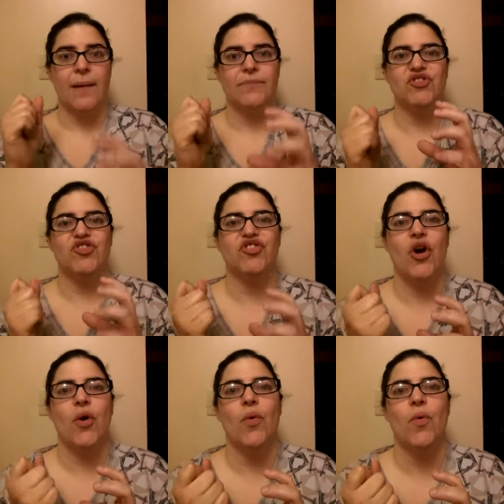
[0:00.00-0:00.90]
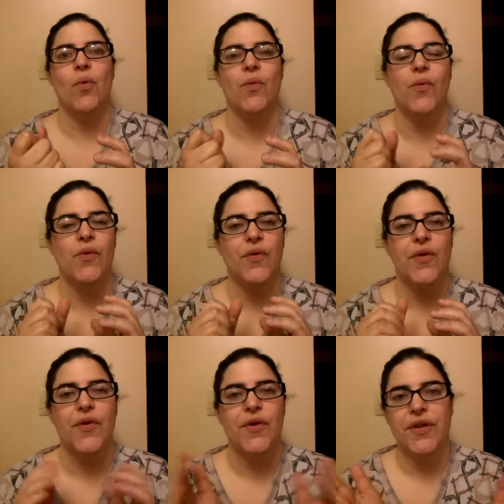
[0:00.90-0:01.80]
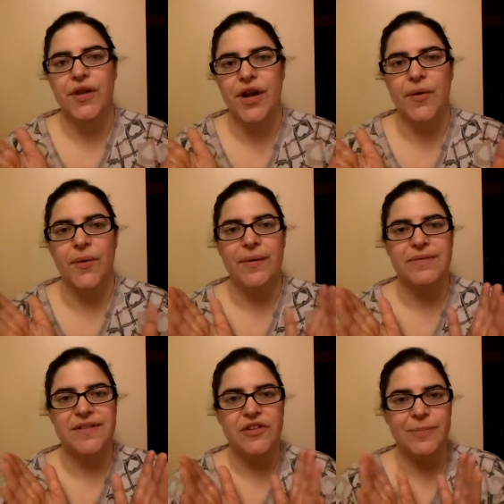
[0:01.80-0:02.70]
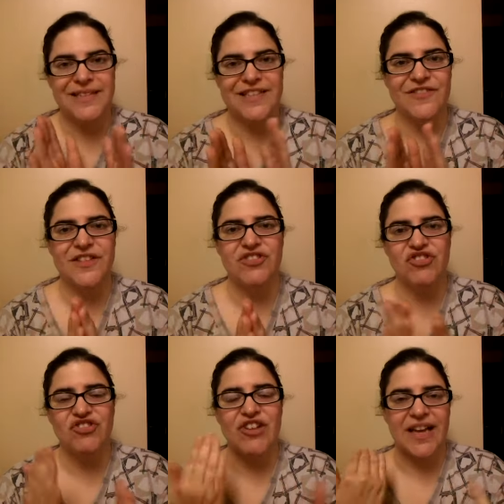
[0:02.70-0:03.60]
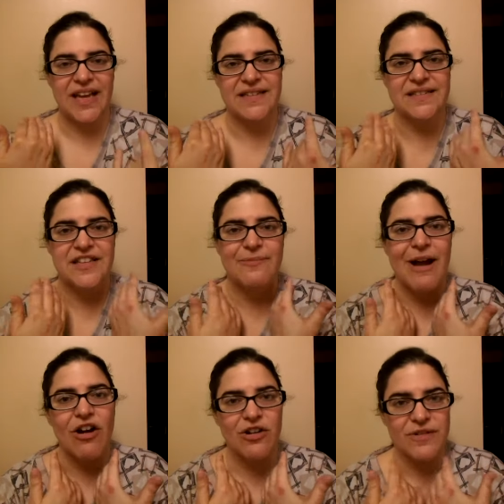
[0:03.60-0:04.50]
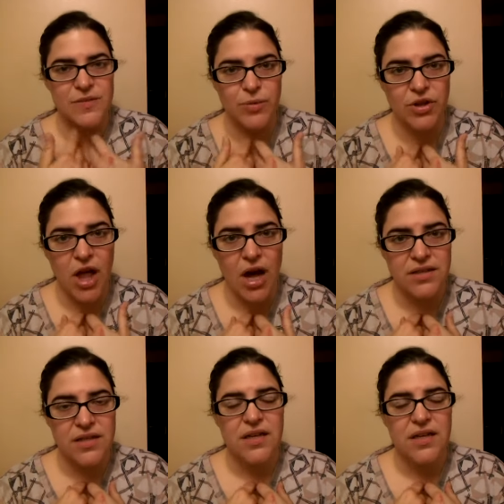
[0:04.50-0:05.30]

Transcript: So, you know, it was a little bit different than just checking to see if my arteries were clogged.